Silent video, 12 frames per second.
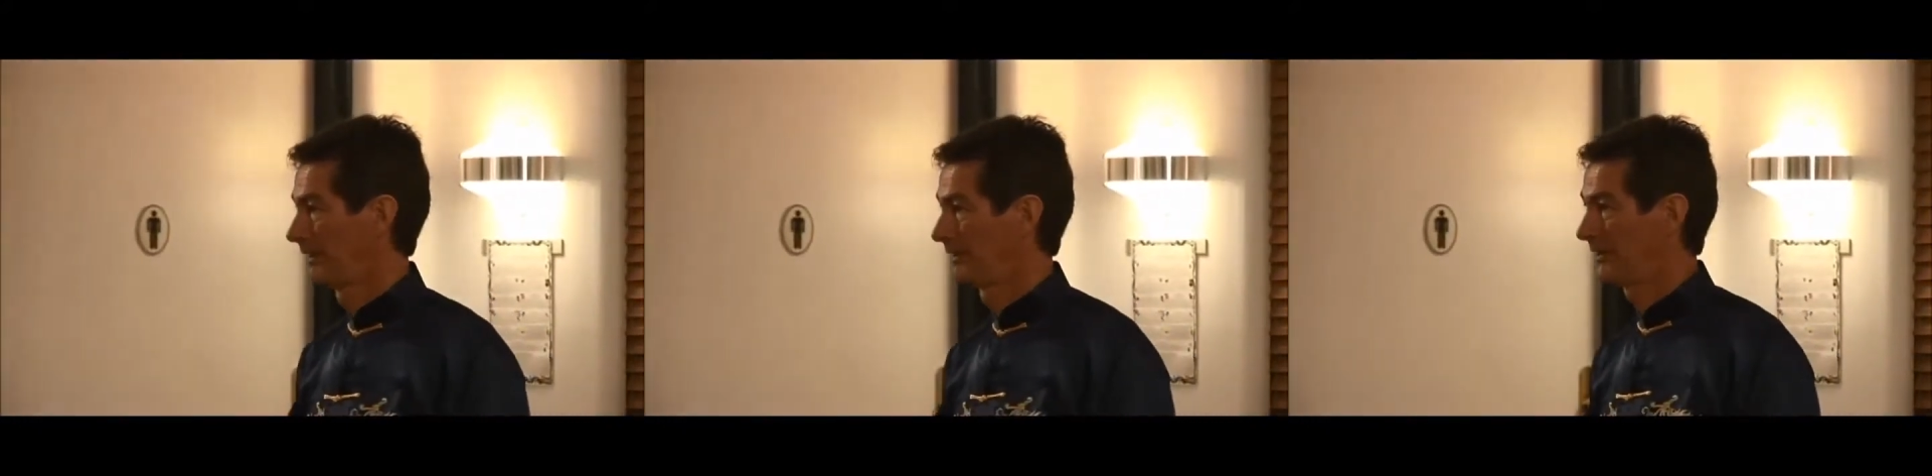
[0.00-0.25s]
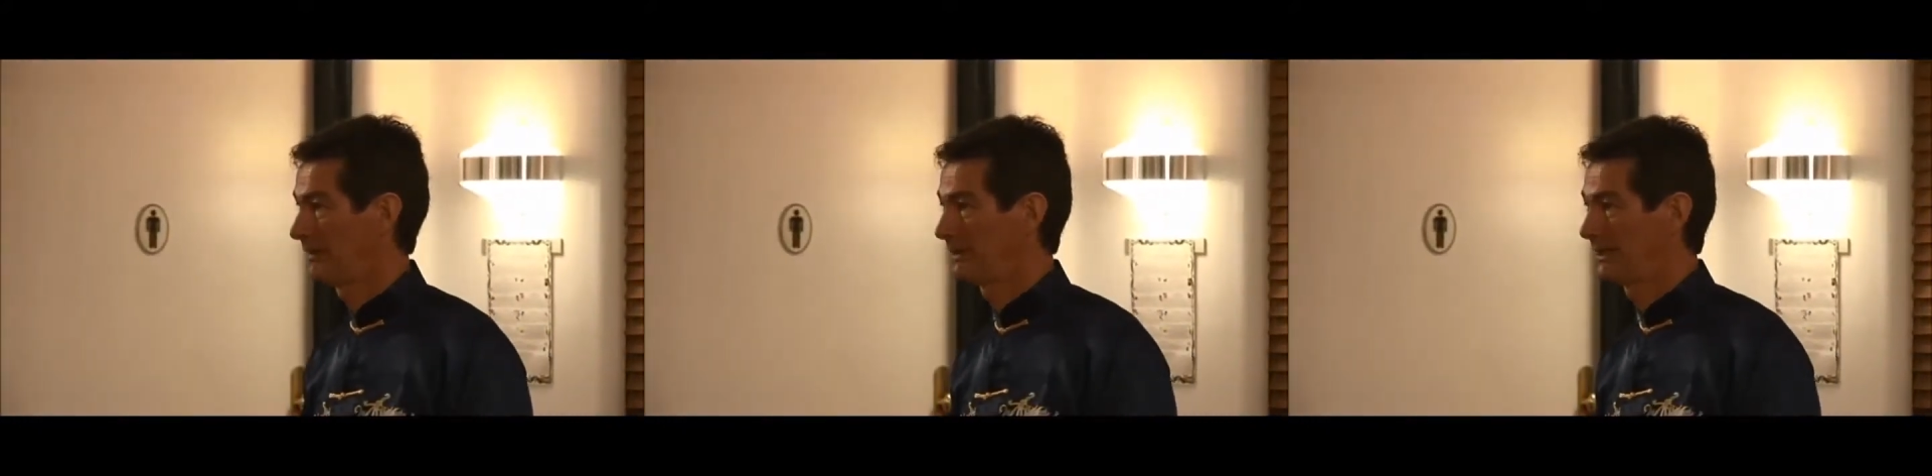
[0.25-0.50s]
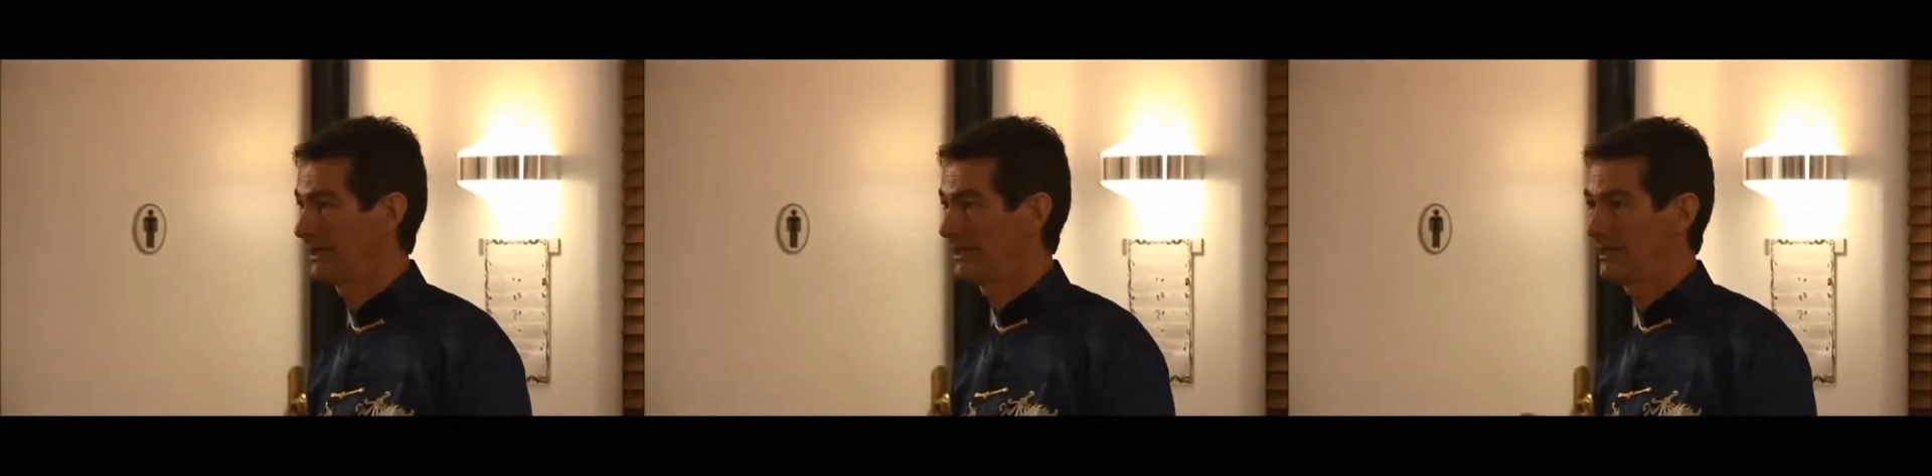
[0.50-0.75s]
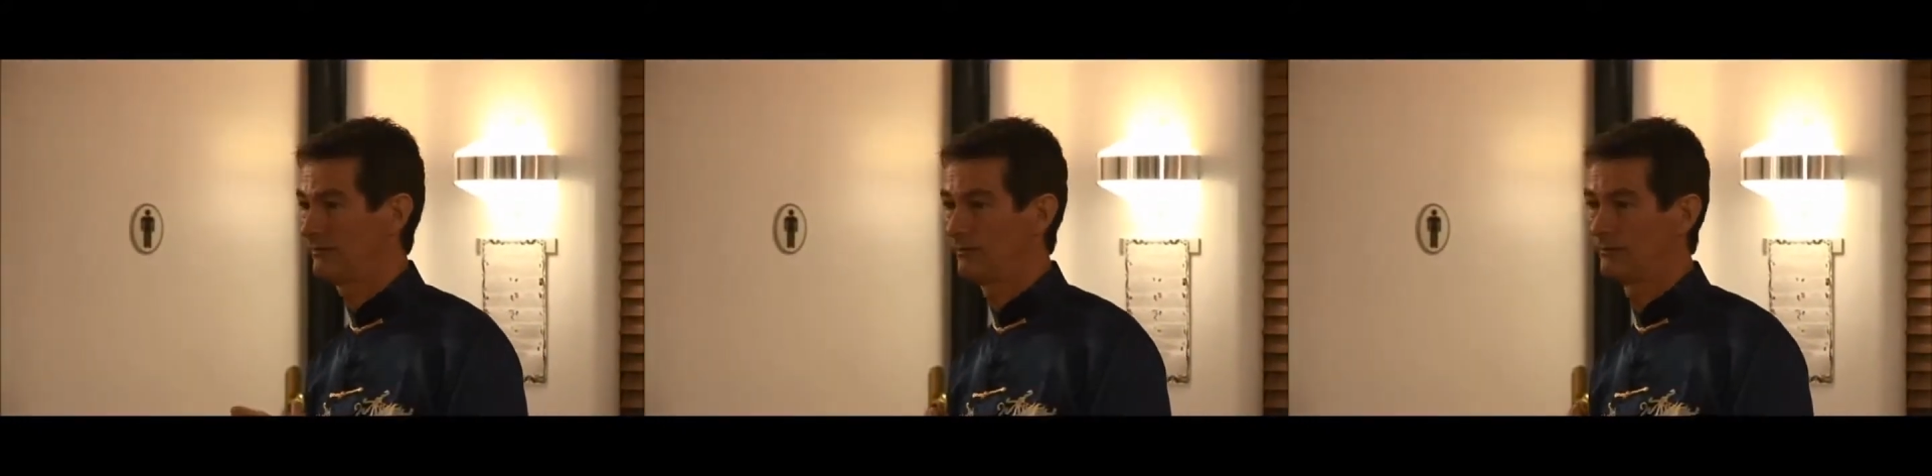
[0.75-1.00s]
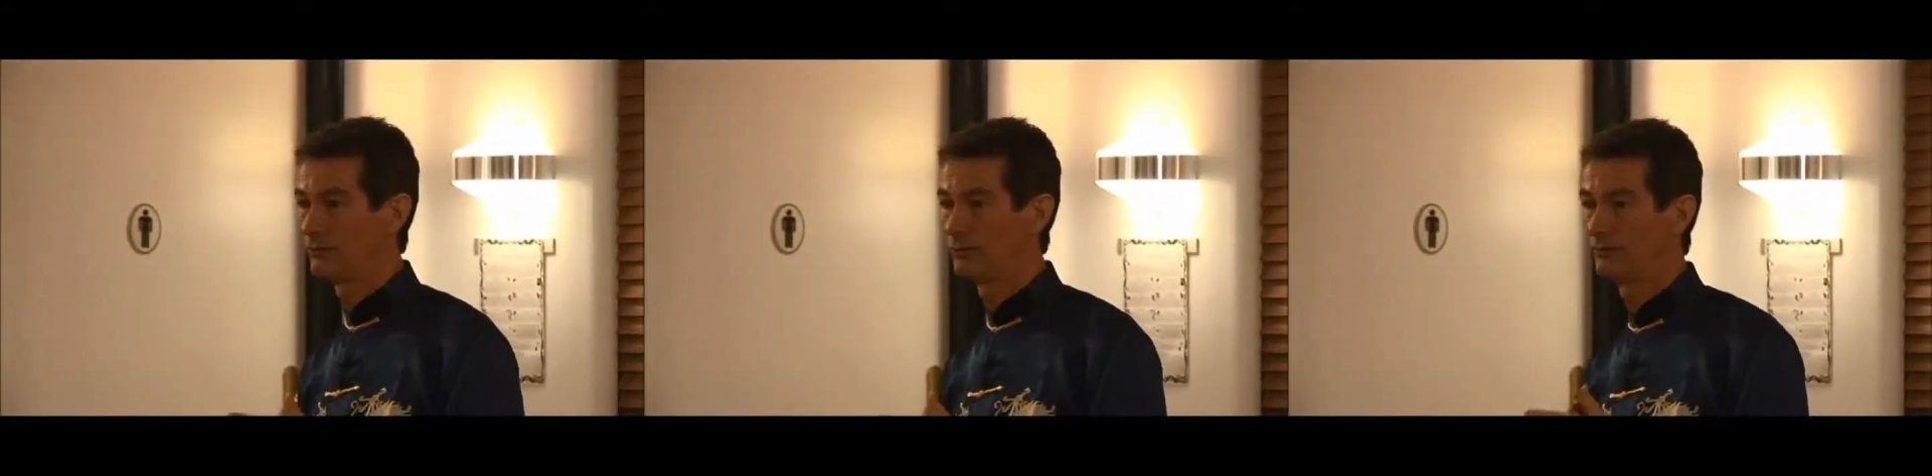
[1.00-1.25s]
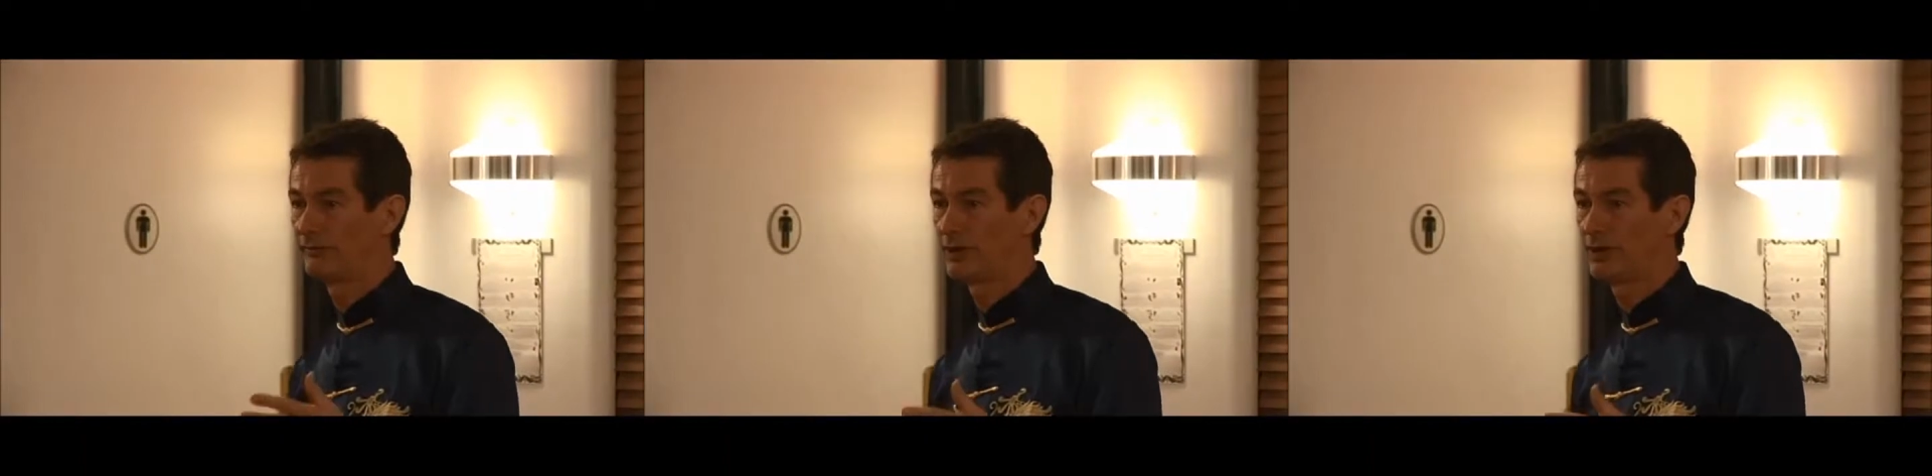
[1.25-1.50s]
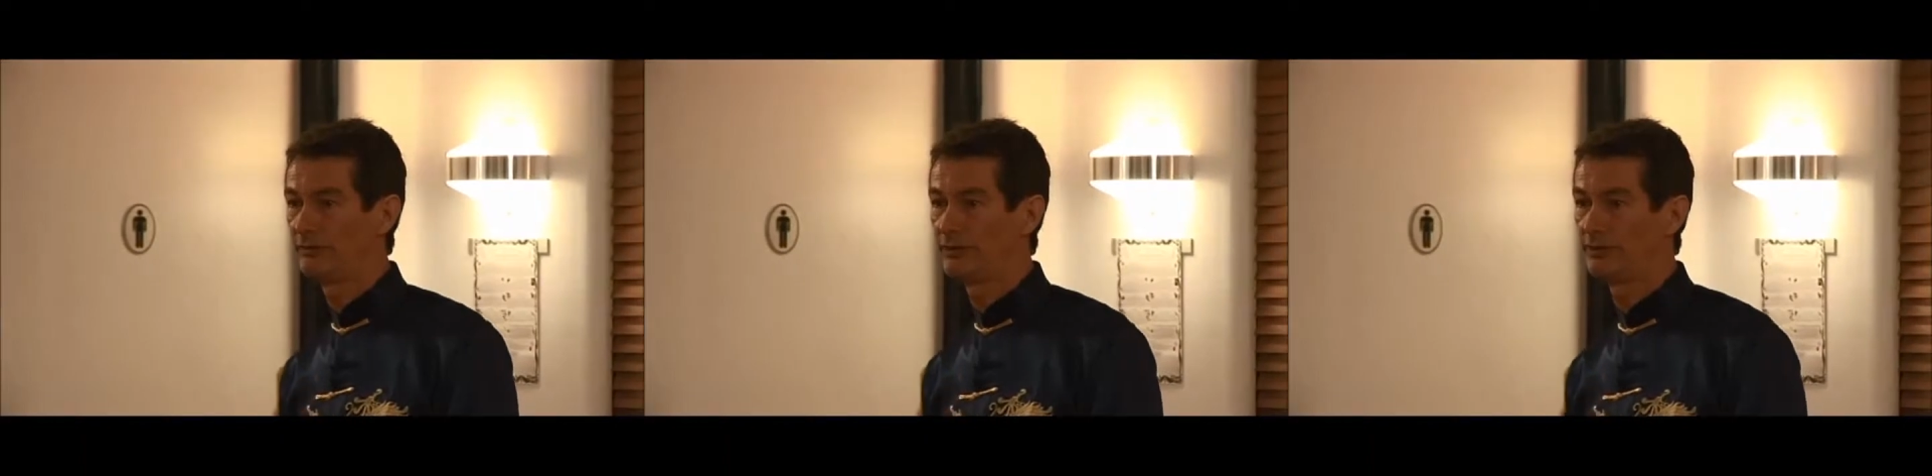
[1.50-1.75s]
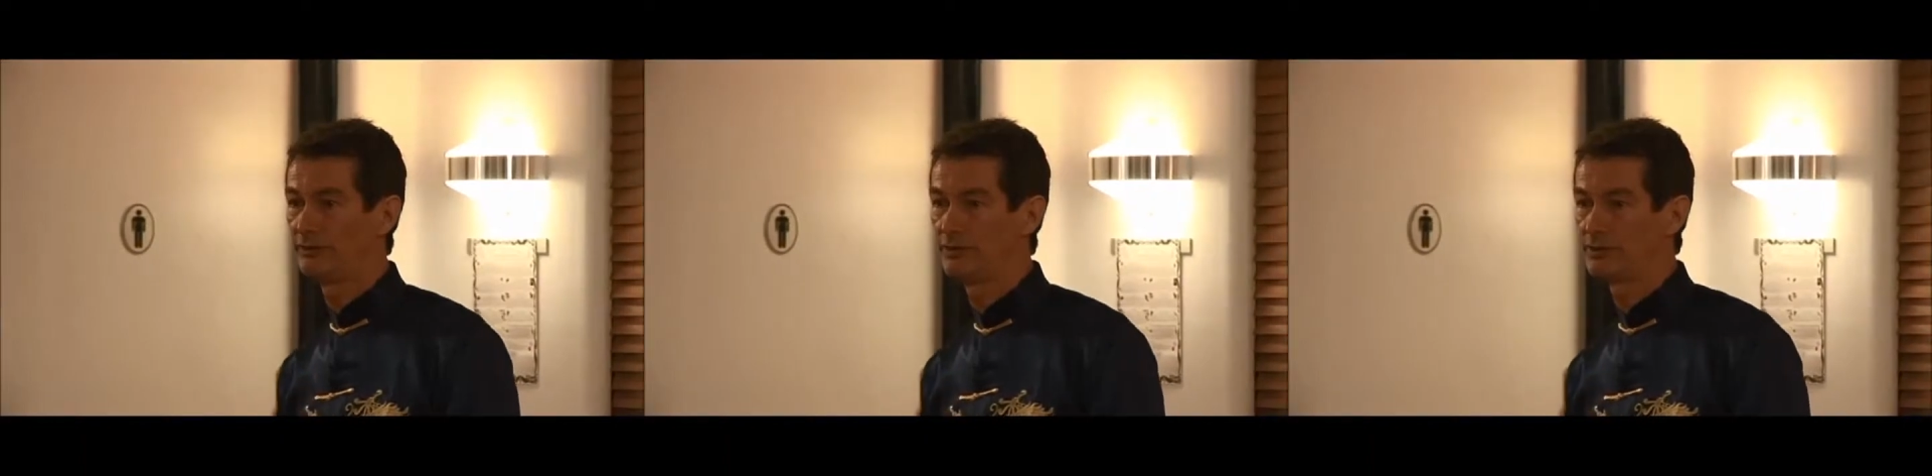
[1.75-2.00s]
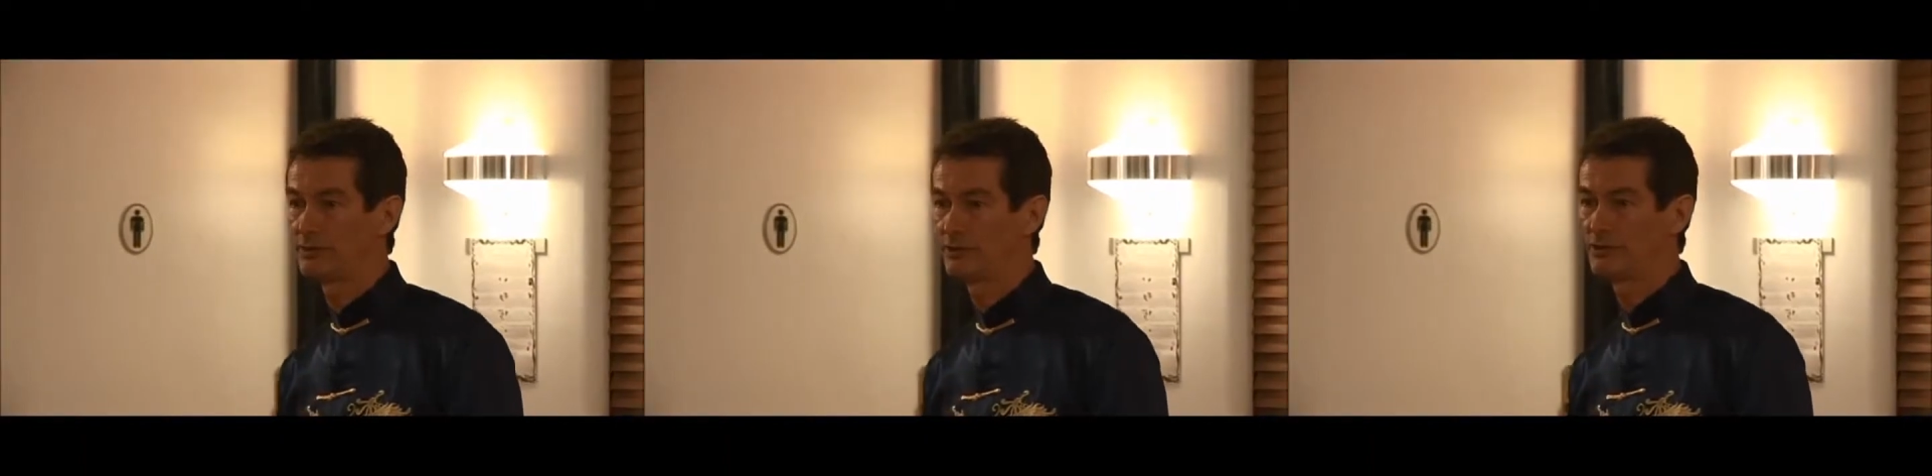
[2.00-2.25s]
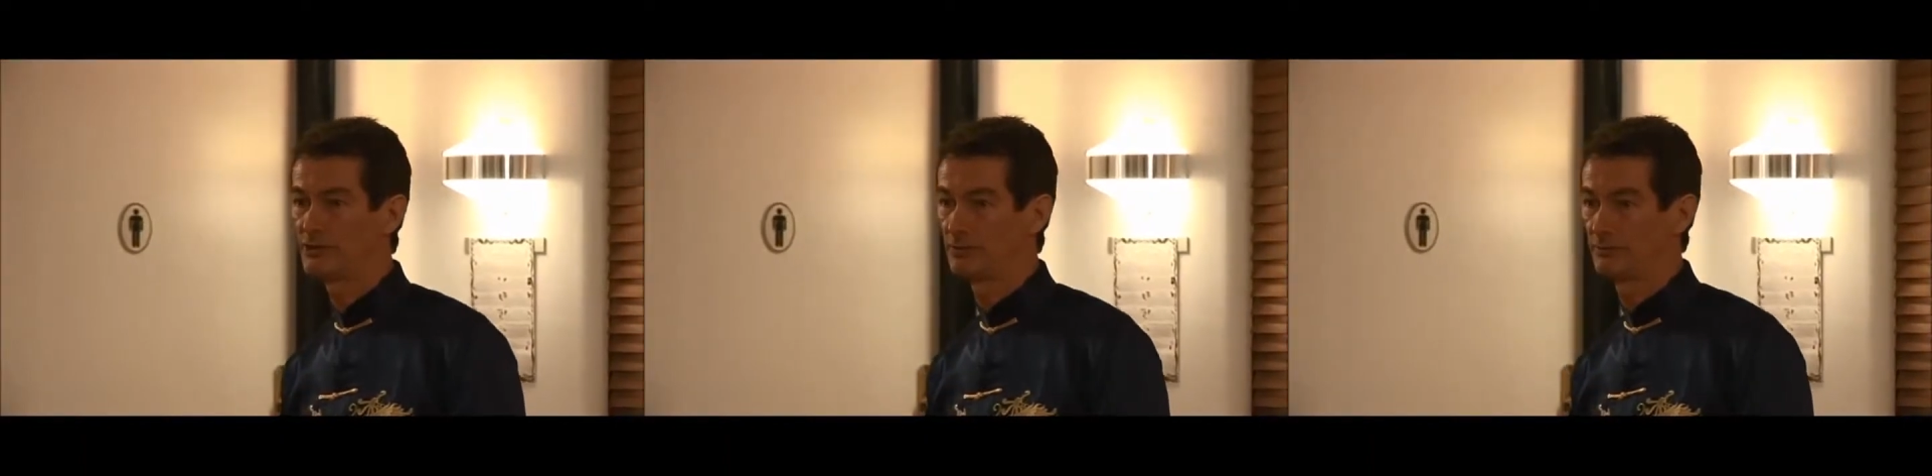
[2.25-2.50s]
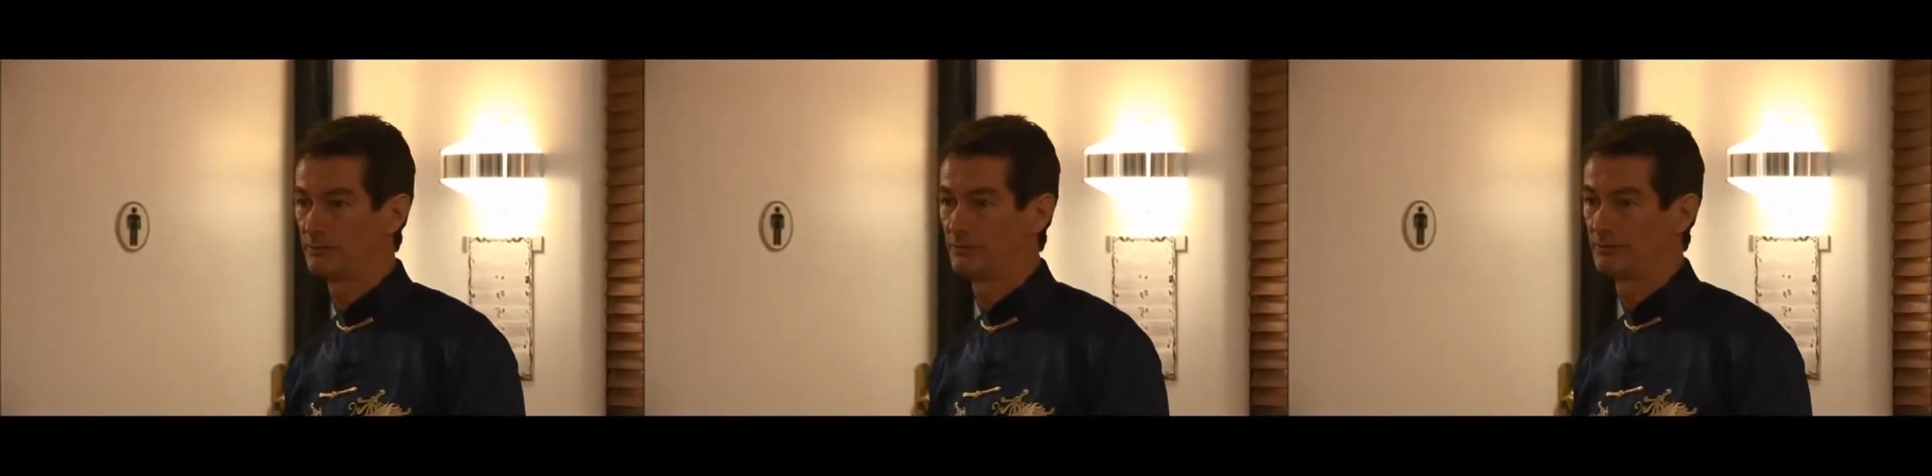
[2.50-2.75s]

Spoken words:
and they may have a 4 or 5 year internship.